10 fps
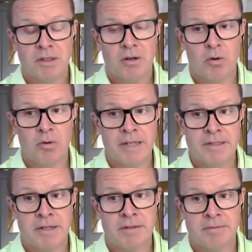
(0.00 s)
or
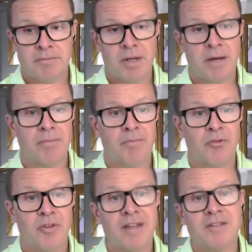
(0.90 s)
rent it? Yeah.
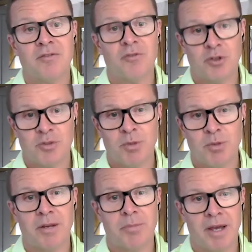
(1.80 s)
So that's the first bit
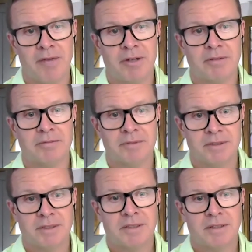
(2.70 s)
I'd be having
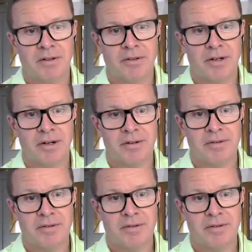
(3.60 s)
on there.